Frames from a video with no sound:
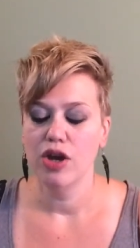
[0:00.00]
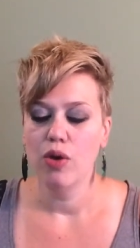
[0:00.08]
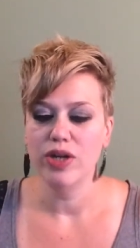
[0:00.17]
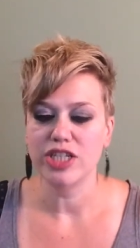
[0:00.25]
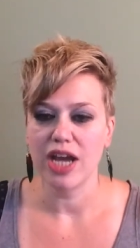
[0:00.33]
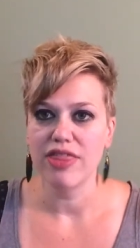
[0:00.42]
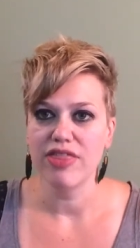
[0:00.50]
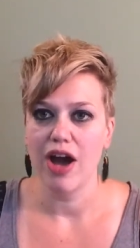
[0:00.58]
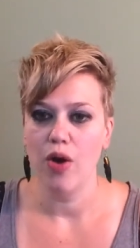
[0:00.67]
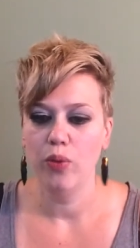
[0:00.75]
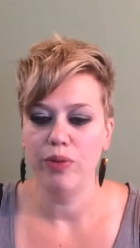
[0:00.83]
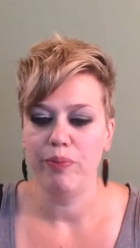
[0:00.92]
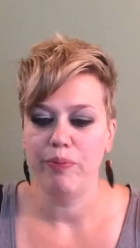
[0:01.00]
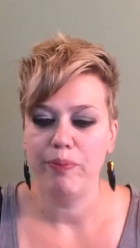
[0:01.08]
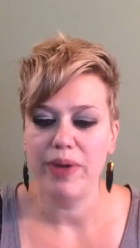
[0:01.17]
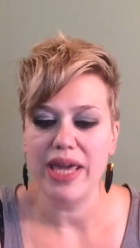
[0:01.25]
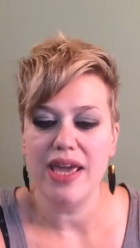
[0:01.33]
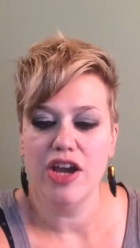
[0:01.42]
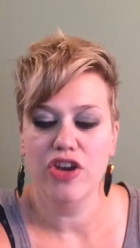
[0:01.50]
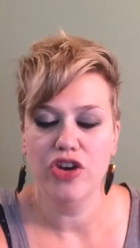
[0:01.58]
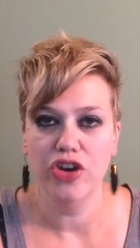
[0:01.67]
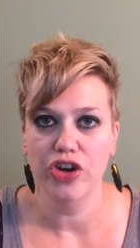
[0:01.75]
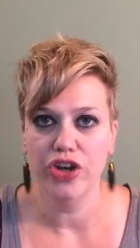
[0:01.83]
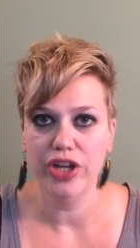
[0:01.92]
which I thought would be a
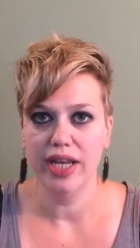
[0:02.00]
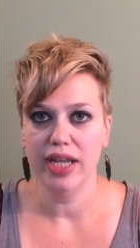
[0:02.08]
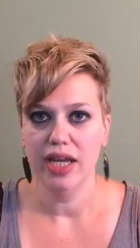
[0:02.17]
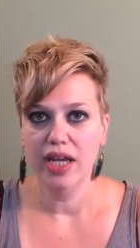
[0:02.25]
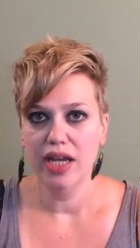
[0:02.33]
good